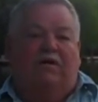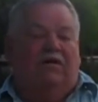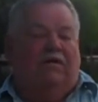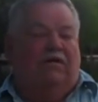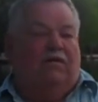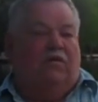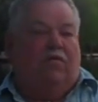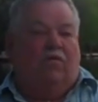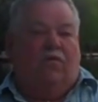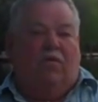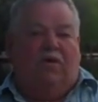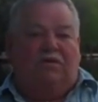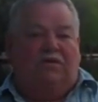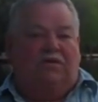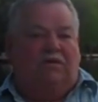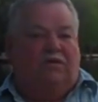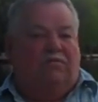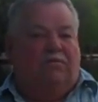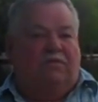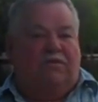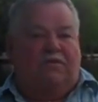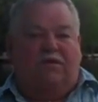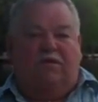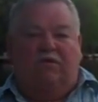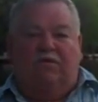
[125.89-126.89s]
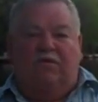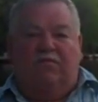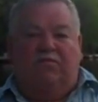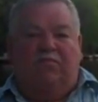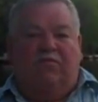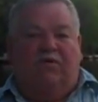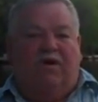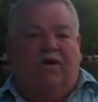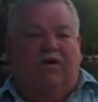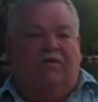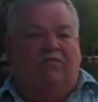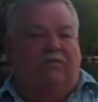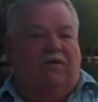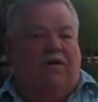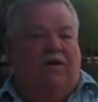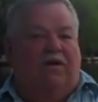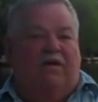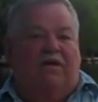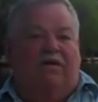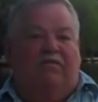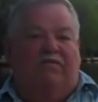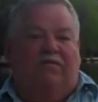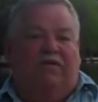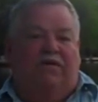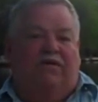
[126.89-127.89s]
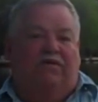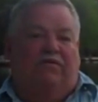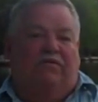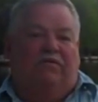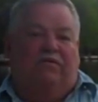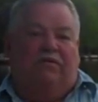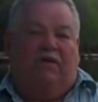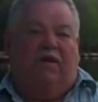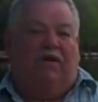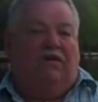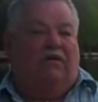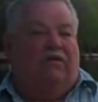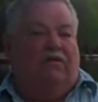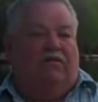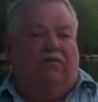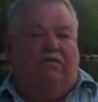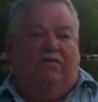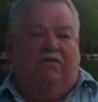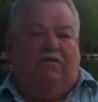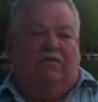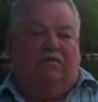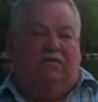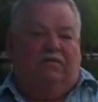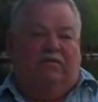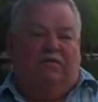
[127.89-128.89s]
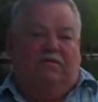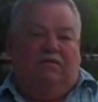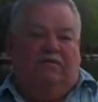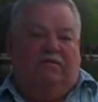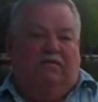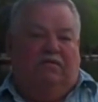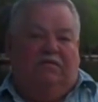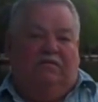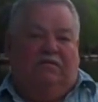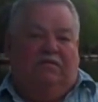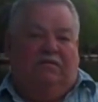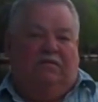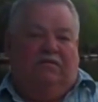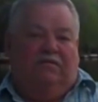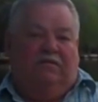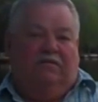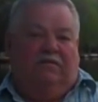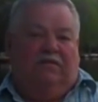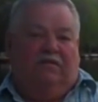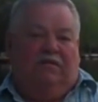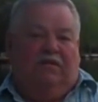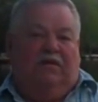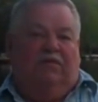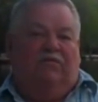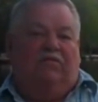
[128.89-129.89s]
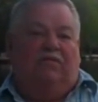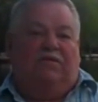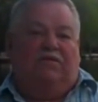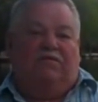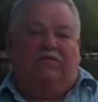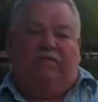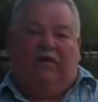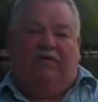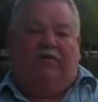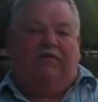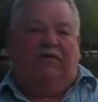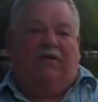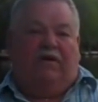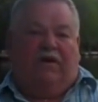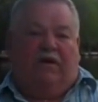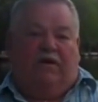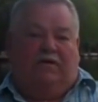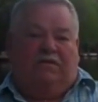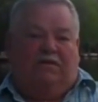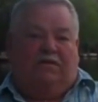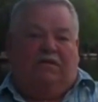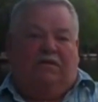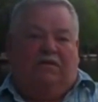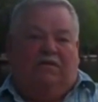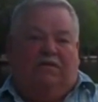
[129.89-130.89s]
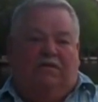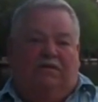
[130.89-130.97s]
There was no Muskoka Pride when I lived here younger. It was very closeted.